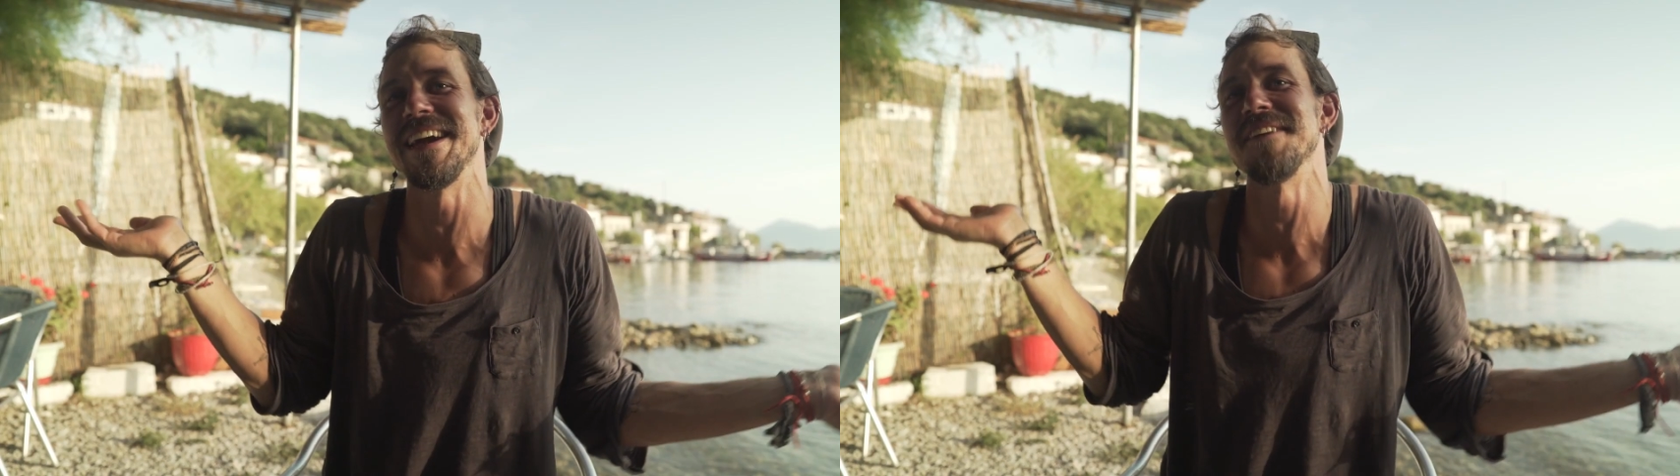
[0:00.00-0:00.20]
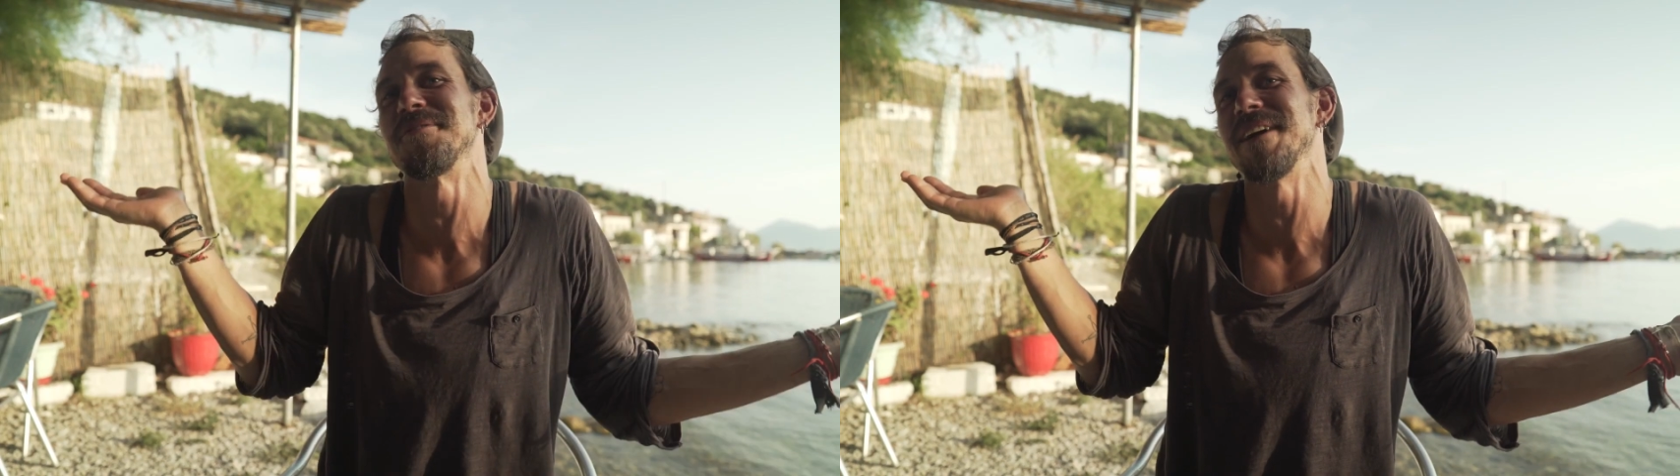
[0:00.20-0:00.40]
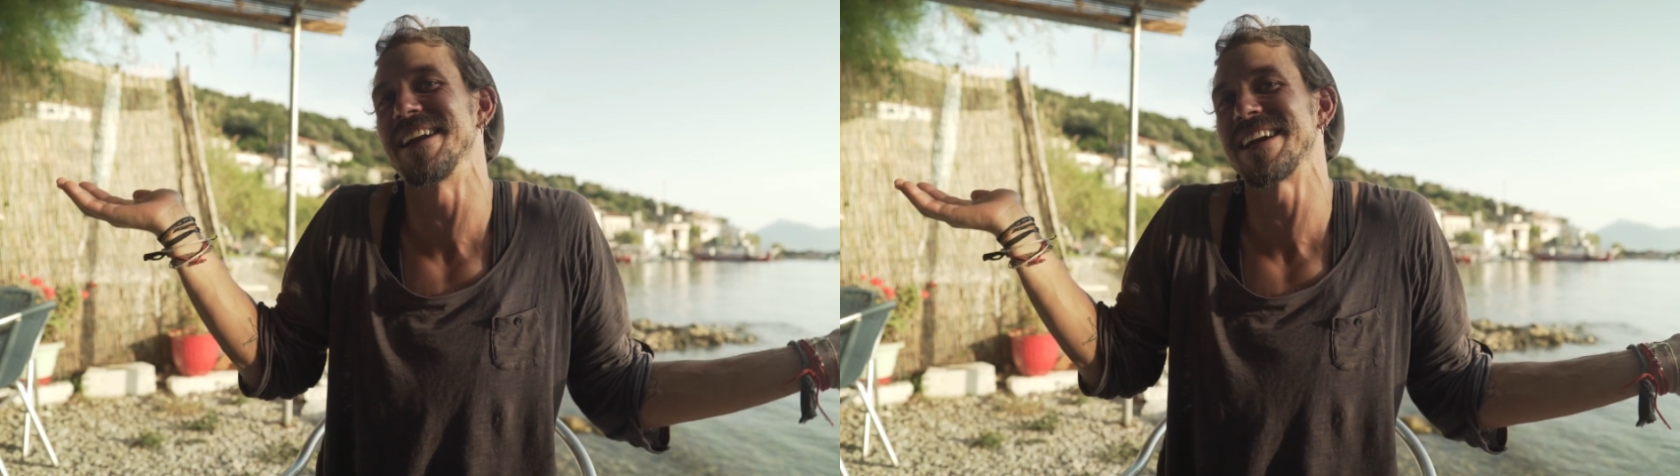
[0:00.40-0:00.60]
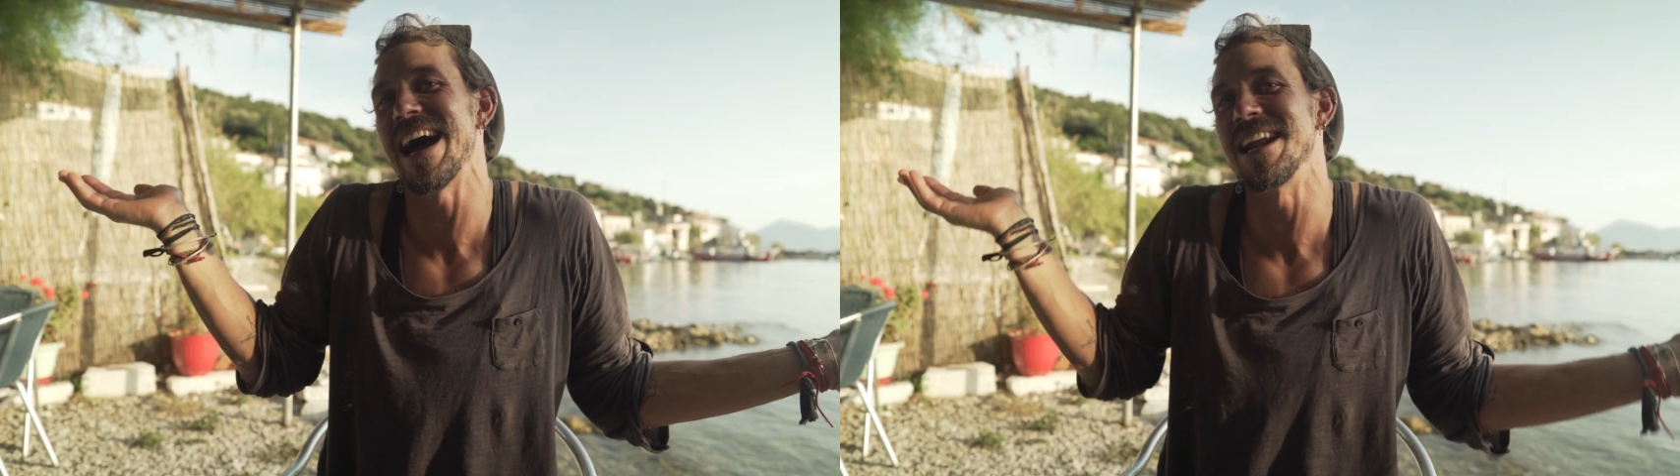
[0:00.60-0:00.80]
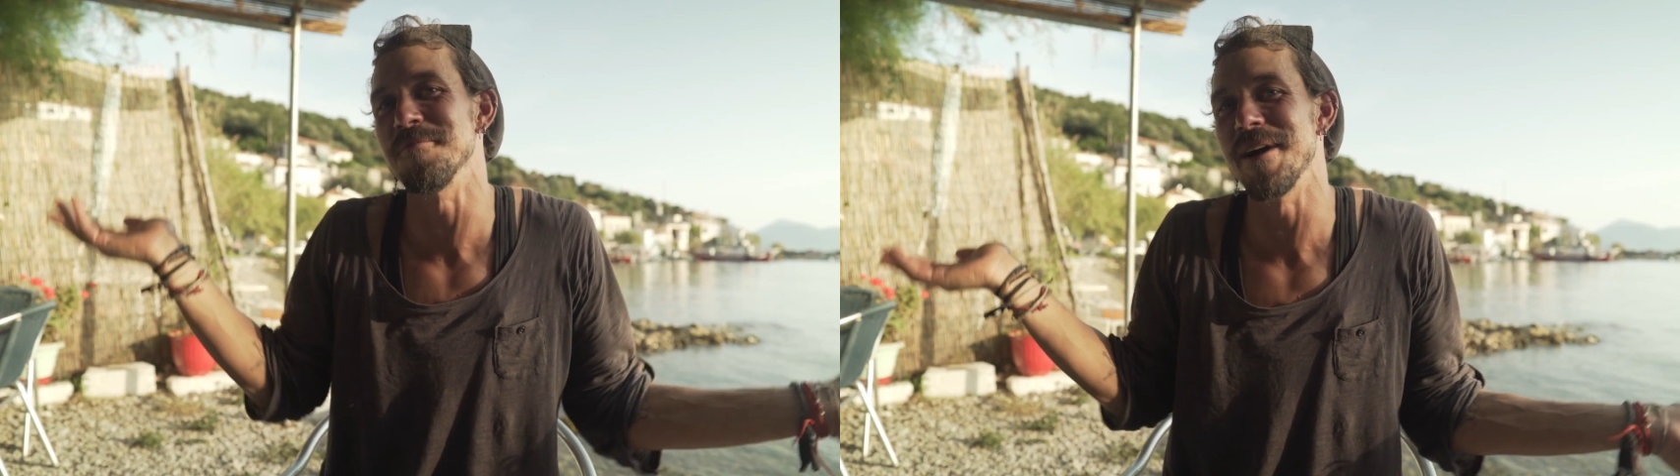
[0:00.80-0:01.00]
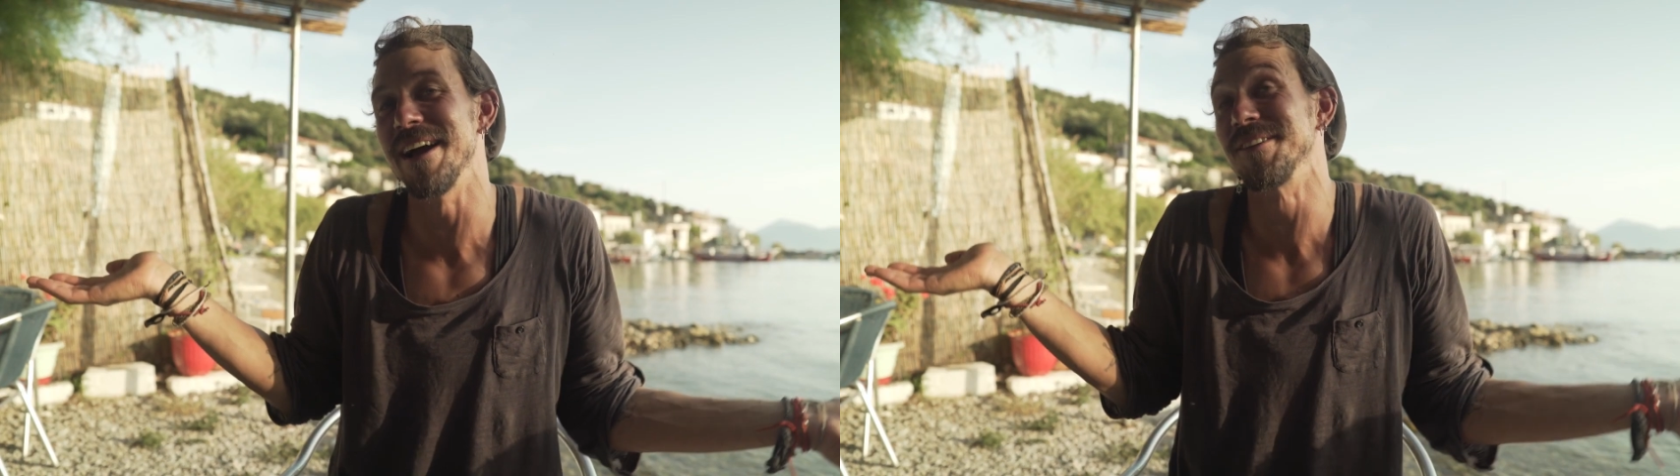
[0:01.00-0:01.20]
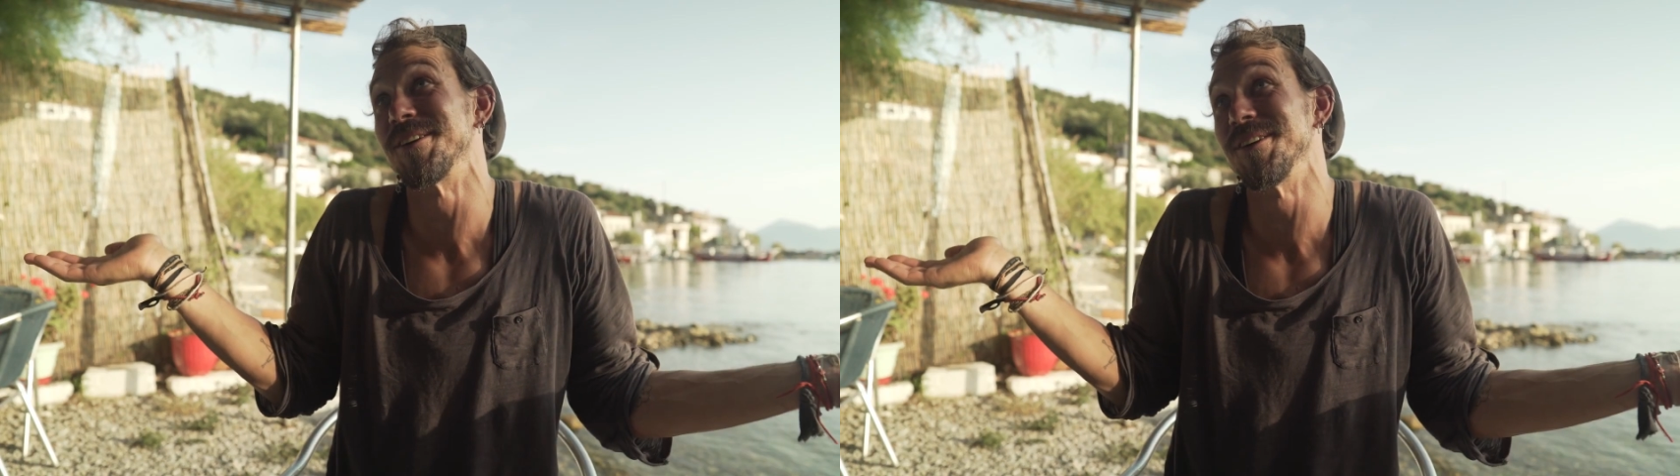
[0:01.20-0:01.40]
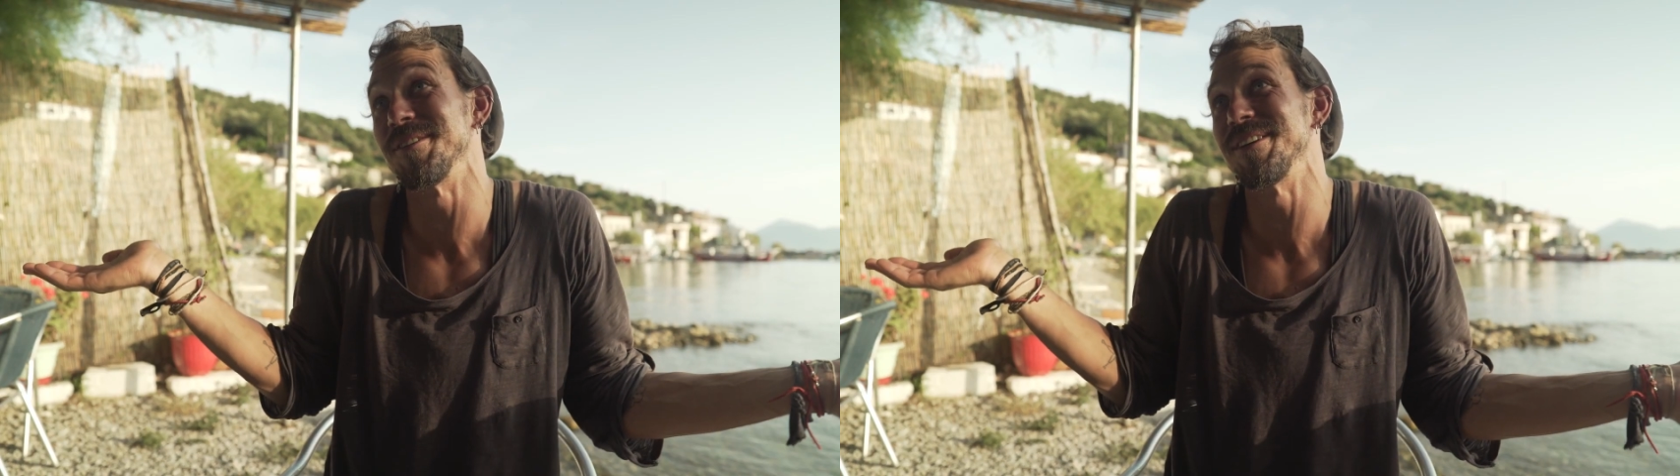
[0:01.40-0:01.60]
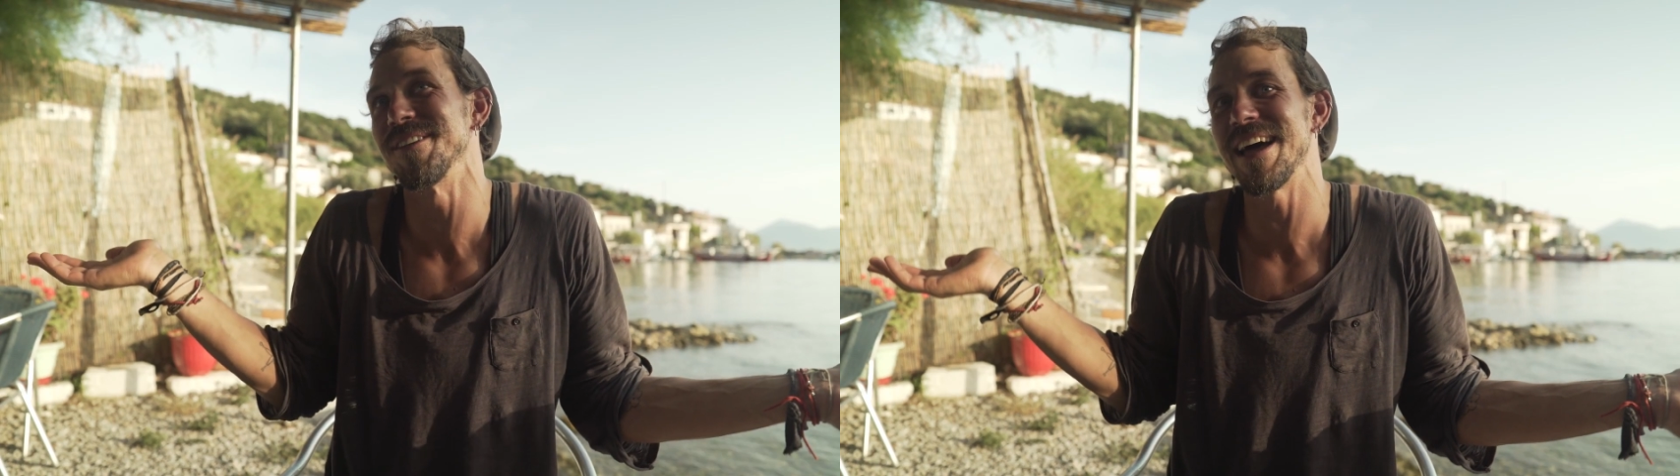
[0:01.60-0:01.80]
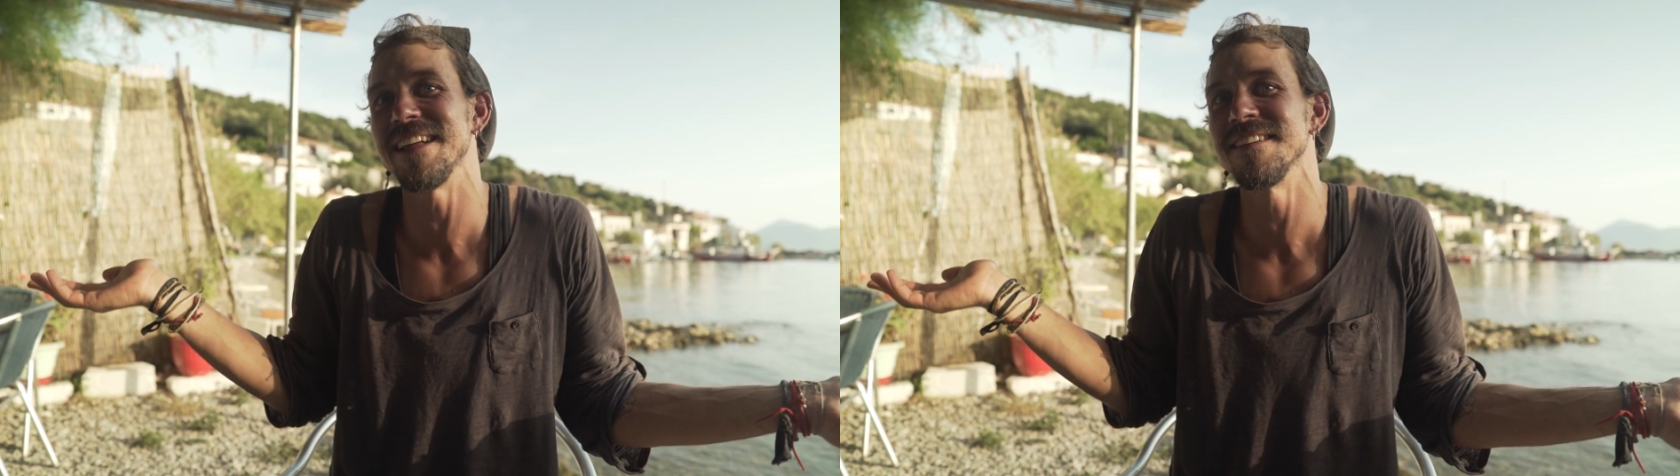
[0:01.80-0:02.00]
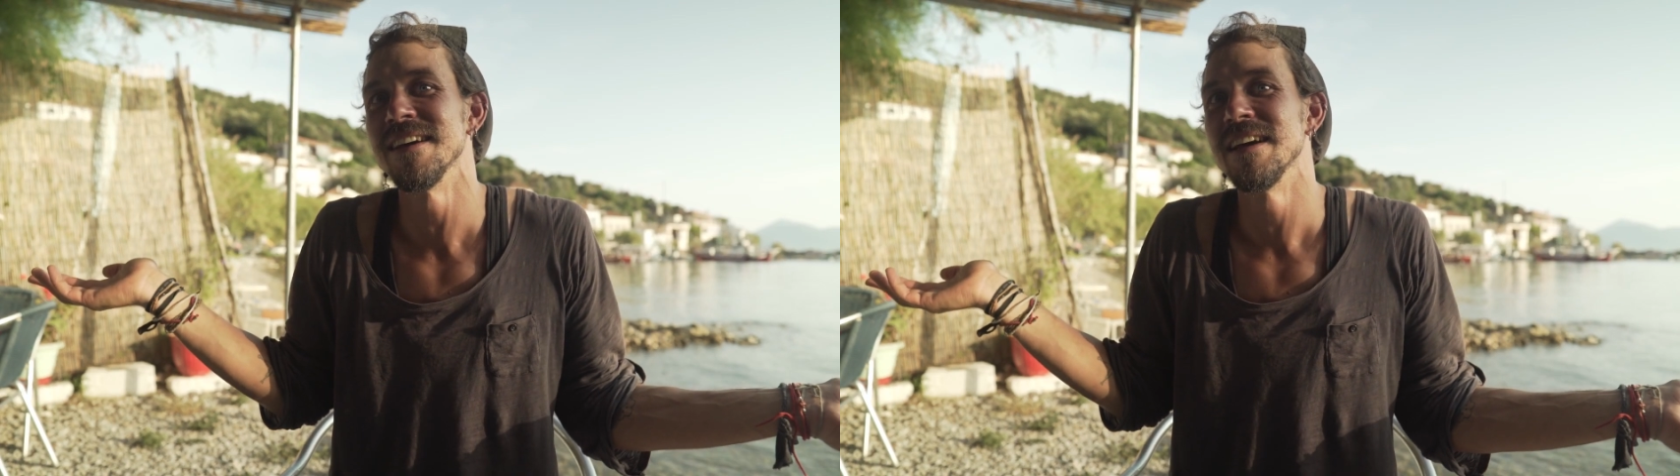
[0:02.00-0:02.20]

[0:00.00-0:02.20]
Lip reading: if we had a catamaran, could we do that?